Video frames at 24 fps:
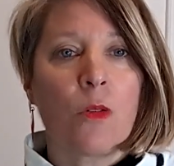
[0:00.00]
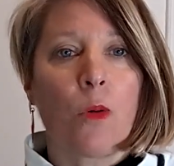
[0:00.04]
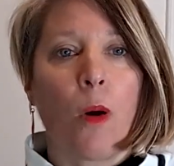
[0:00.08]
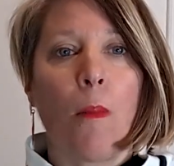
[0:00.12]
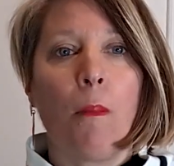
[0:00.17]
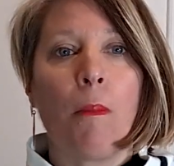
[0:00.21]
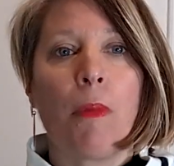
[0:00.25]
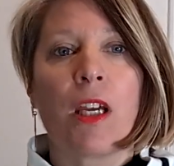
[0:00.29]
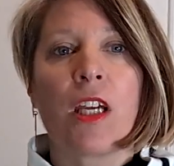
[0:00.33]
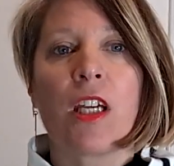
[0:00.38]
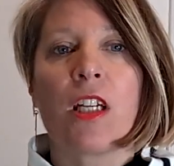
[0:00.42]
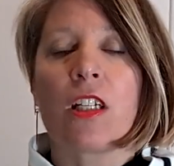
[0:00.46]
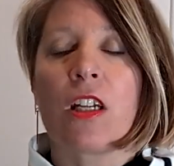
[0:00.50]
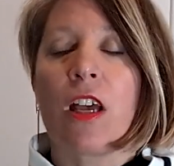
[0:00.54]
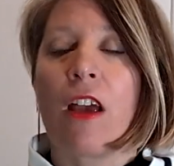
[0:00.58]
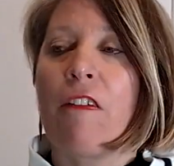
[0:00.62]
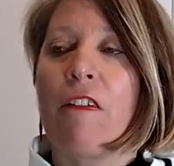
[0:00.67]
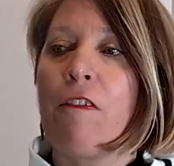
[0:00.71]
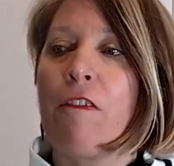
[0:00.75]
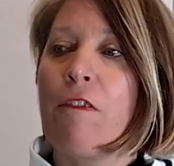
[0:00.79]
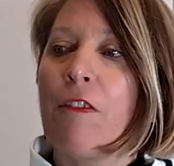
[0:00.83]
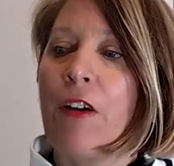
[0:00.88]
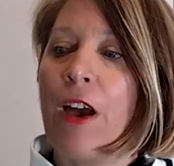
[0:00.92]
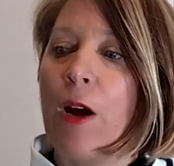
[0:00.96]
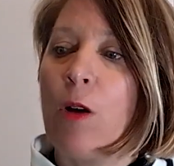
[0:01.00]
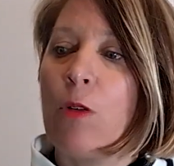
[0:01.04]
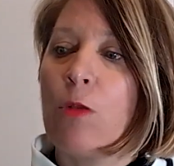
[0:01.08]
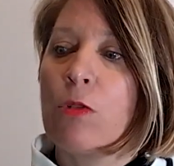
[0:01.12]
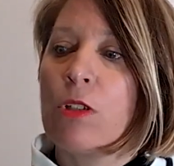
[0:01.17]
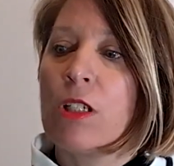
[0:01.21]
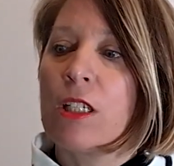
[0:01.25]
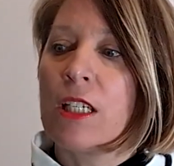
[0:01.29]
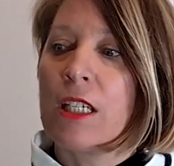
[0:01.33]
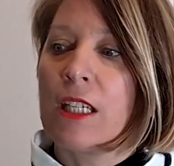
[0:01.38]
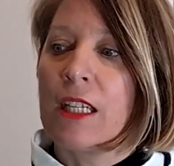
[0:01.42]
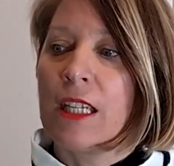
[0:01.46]
one because I
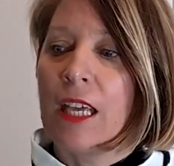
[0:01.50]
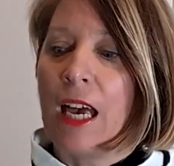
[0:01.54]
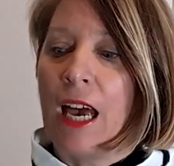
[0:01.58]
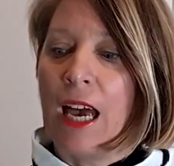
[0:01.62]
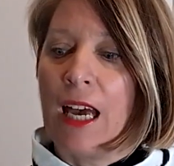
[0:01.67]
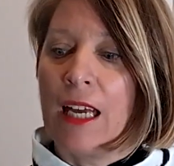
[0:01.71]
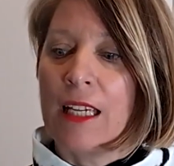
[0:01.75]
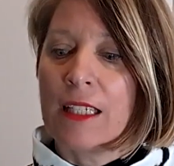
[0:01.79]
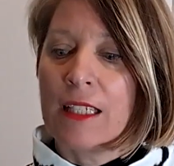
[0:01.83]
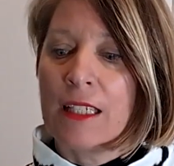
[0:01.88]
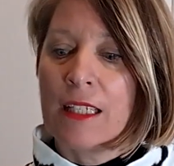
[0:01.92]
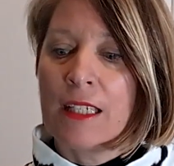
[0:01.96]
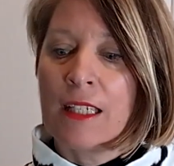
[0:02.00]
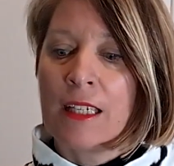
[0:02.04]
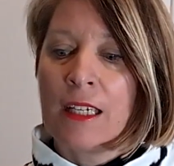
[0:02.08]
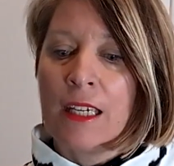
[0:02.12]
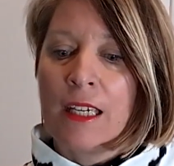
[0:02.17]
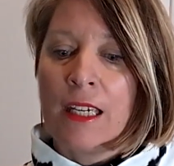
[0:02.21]
felt that